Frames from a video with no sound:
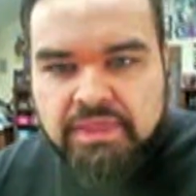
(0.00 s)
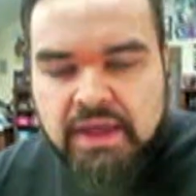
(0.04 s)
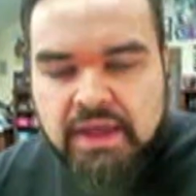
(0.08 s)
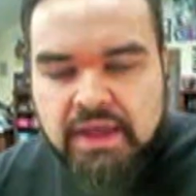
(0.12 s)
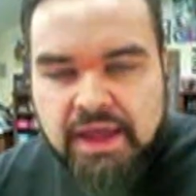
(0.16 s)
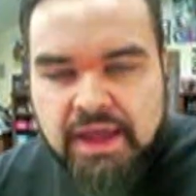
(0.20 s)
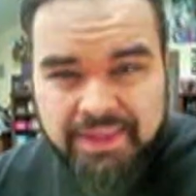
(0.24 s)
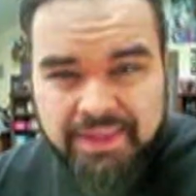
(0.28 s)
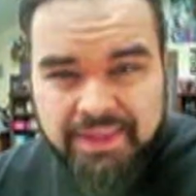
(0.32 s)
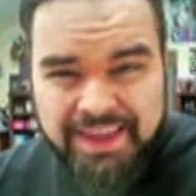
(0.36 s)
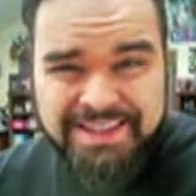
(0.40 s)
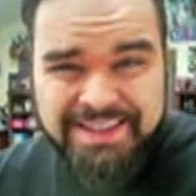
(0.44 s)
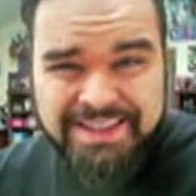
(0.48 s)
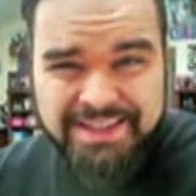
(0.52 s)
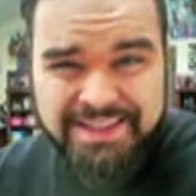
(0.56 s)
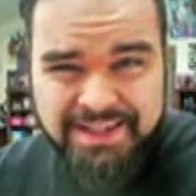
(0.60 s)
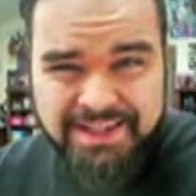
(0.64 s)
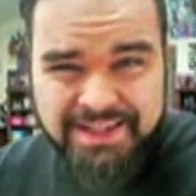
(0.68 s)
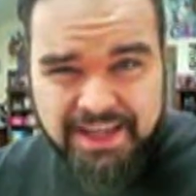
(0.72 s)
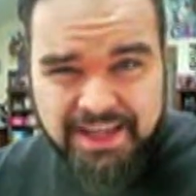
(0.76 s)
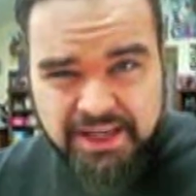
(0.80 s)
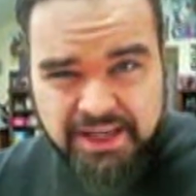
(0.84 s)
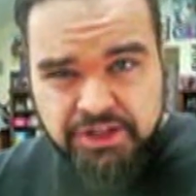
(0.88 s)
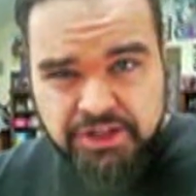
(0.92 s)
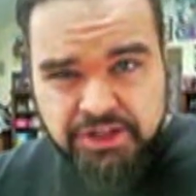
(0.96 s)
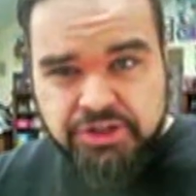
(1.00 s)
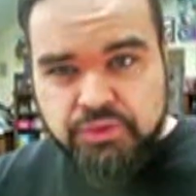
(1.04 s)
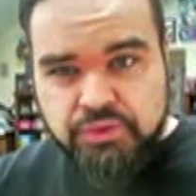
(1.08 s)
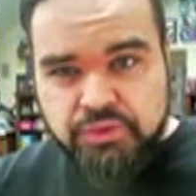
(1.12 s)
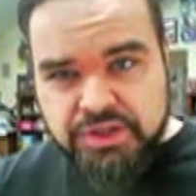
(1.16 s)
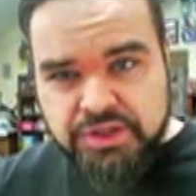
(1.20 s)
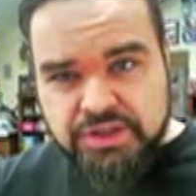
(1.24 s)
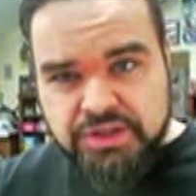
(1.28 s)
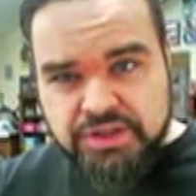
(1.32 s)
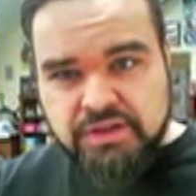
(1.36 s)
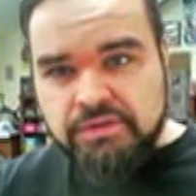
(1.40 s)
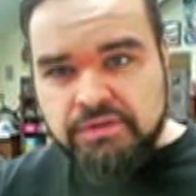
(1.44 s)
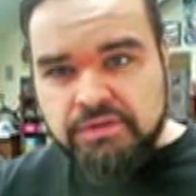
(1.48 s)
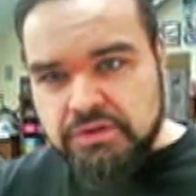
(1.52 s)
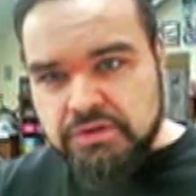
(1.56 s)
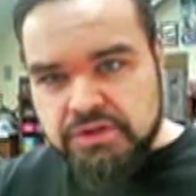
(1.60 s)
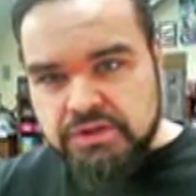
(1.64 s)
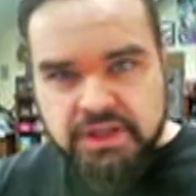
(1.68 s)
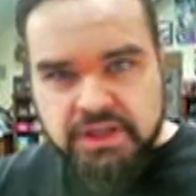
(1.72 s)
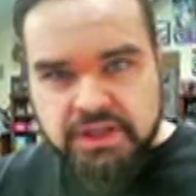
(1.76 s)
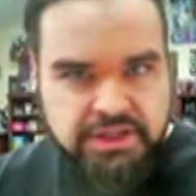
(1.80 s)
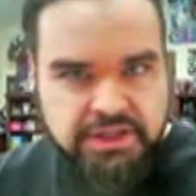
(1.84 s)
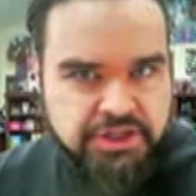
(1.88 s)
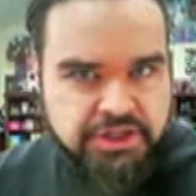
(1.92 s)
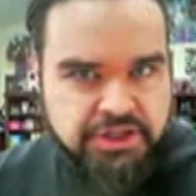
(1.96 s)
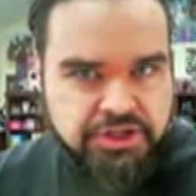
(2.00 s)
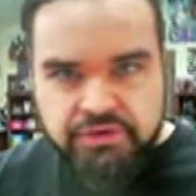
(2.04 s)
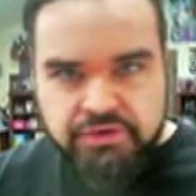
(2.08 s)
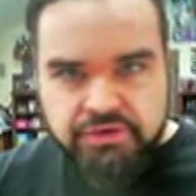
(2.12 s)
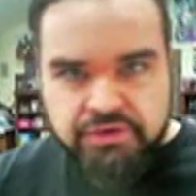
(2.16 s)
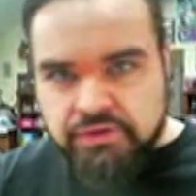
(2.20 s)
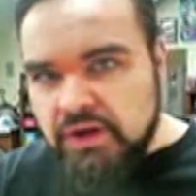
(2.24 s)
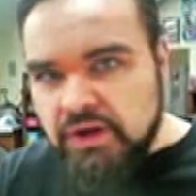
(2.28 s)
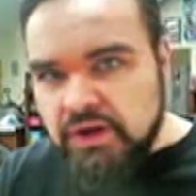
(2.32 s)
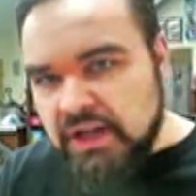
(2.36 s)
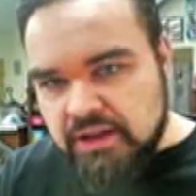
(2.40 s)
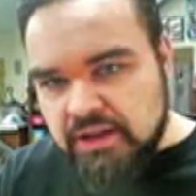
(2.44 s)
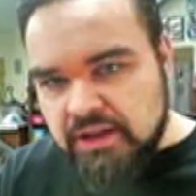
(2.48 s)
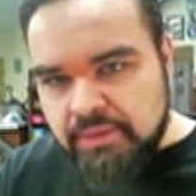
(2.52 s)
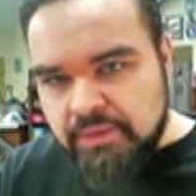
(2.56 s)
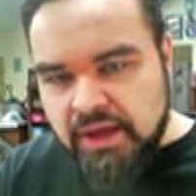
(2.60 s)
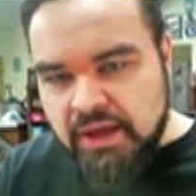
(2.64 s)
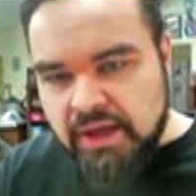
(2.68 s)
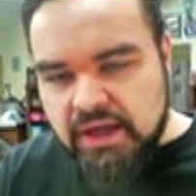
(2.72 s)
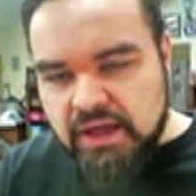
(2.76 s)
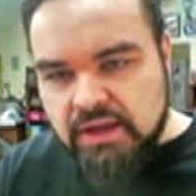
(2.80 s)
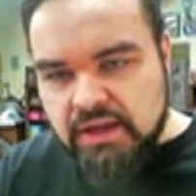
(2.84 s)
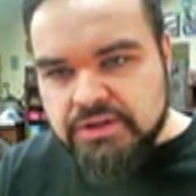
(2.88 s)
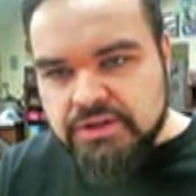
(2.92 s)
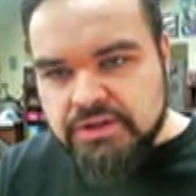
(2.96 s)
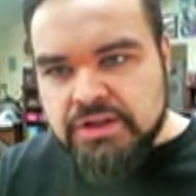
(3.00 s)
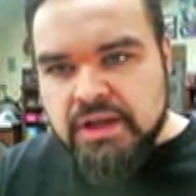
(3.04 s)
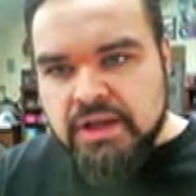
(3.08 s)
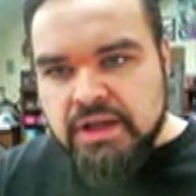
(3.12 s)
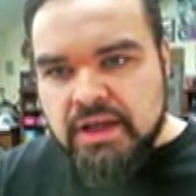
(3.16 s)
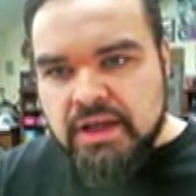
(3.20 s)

At that stage, which is the first stage I do for any page,